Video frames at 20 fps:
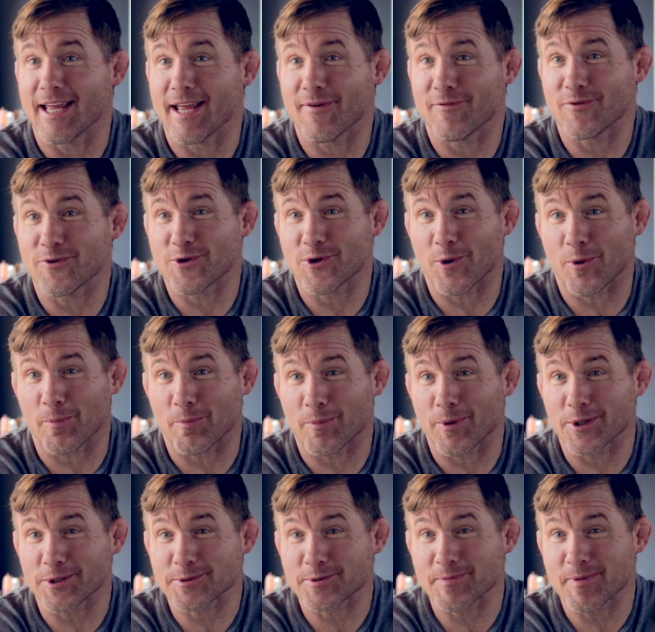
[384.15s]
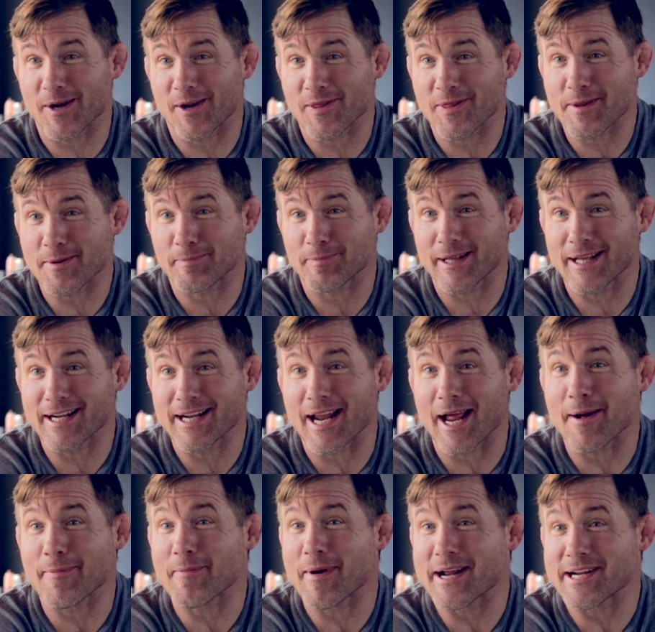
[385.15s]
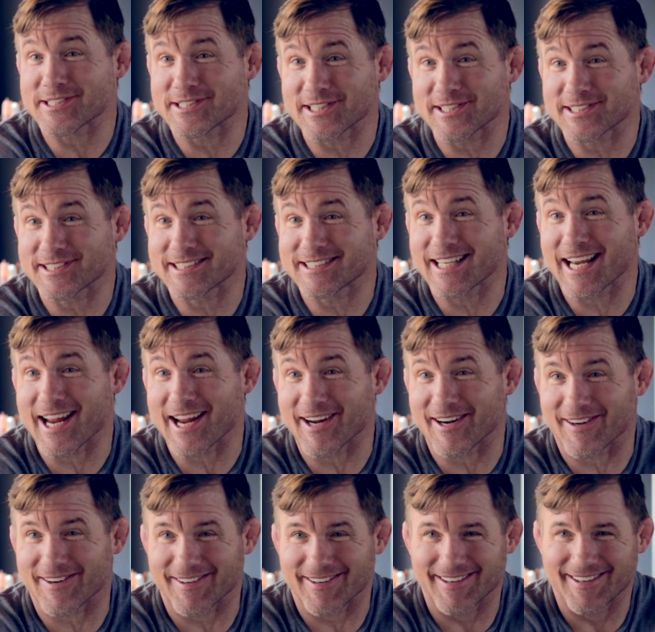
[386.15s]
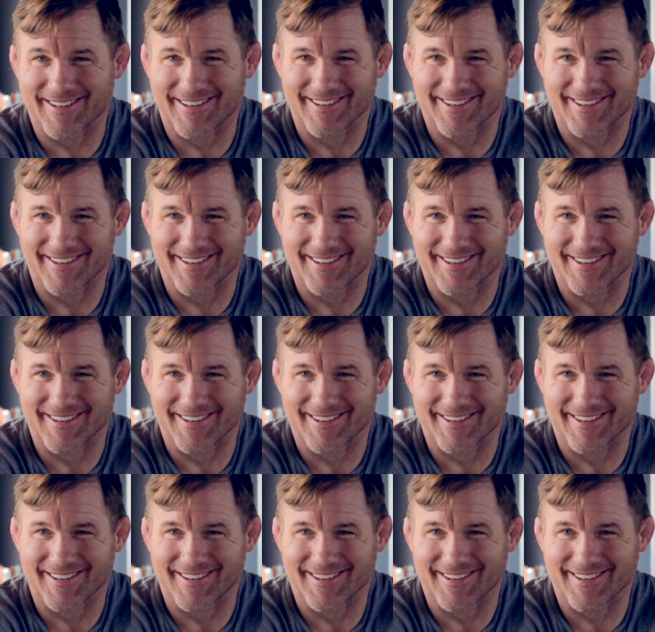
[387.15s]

If you don't push me on the plane, I might just stay here.